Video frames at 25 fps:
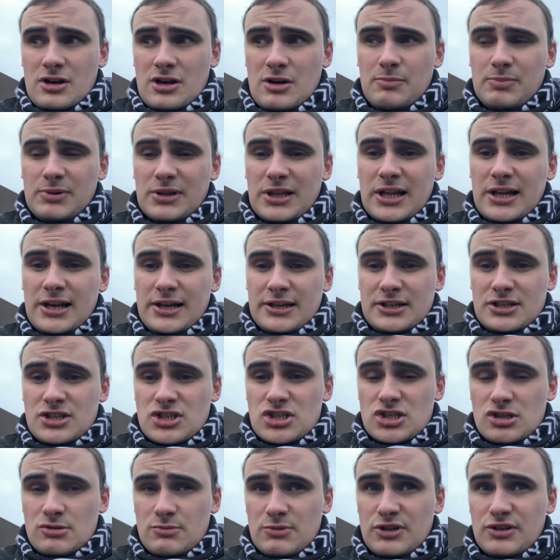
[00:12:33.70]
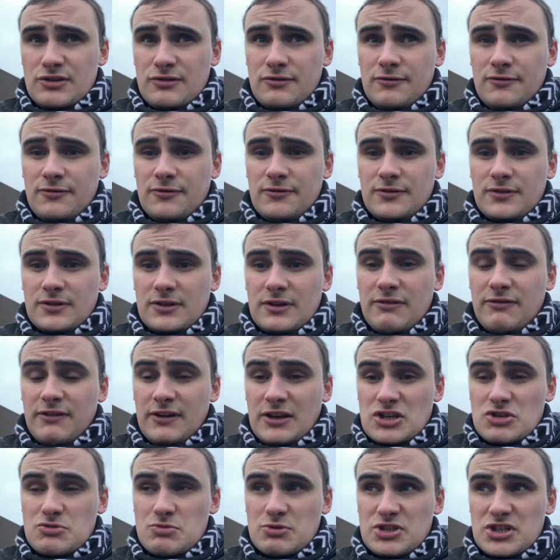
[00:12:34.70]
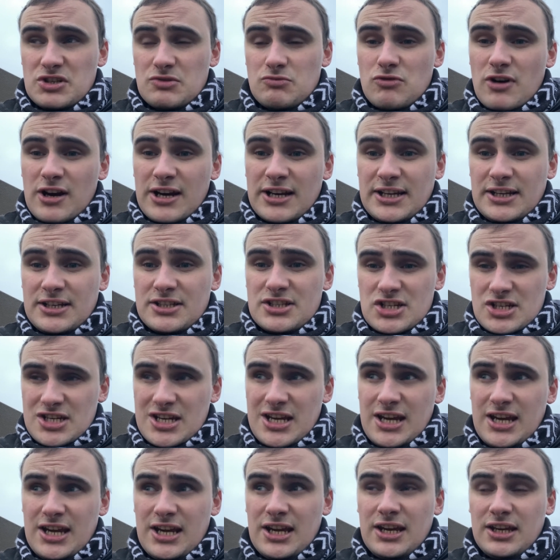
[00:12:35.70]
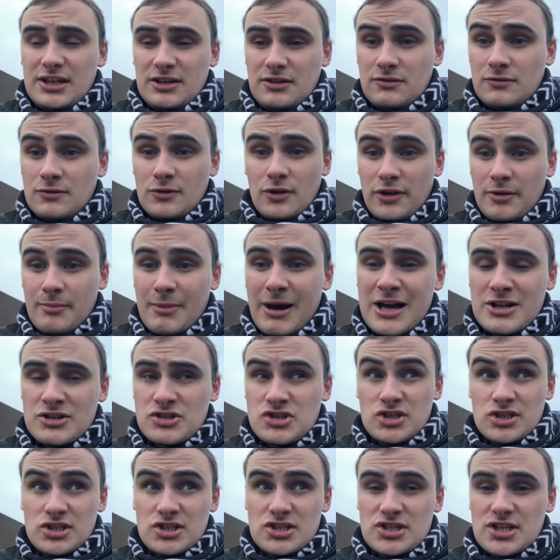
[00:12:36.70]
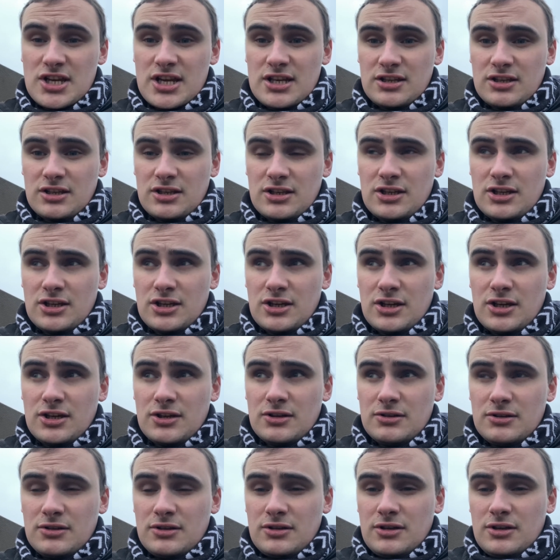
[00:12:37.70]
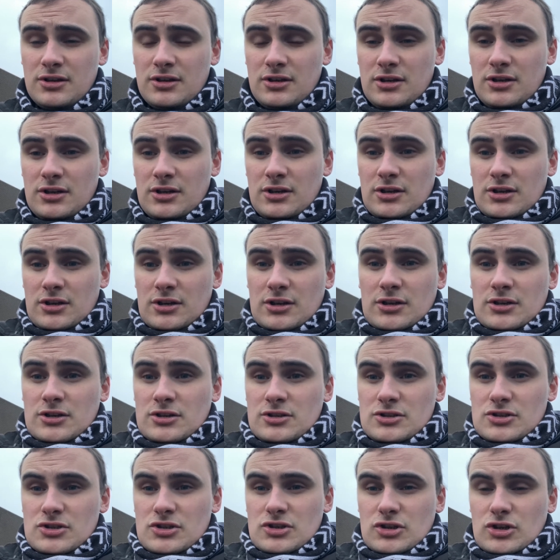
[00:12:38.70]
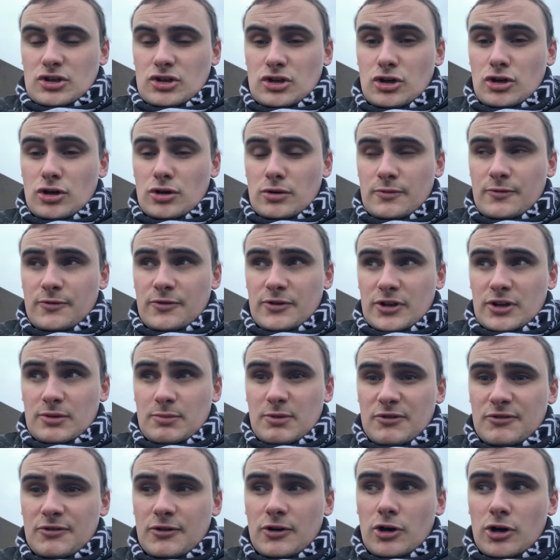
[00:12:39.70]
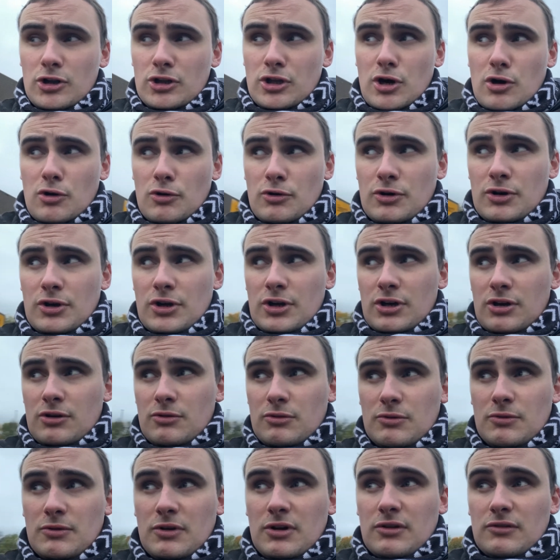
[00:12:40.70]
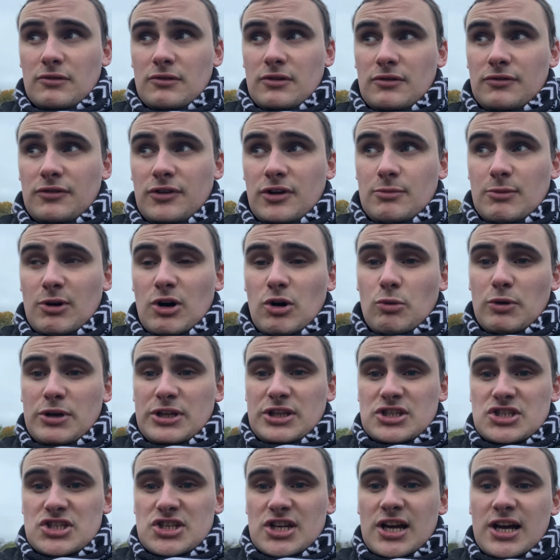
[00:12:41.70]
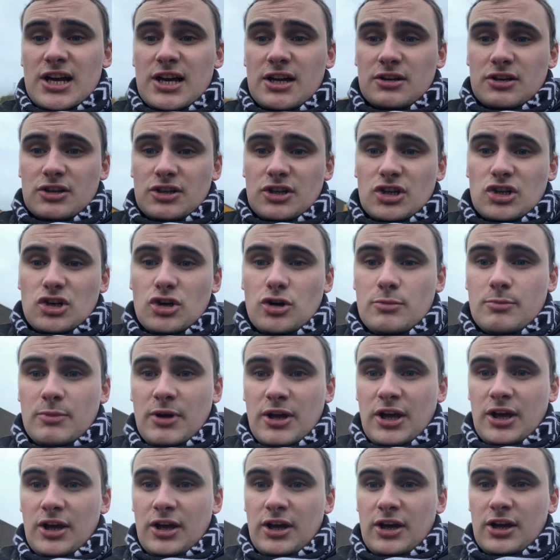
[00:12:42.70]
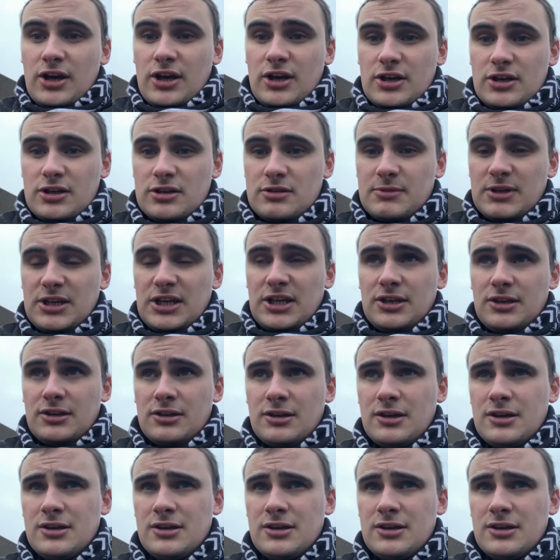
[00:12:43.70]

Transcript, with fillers: apply some of the things we did right today in other matches then uh, hopefully before long uh, a few more wins are going to come uh, I mean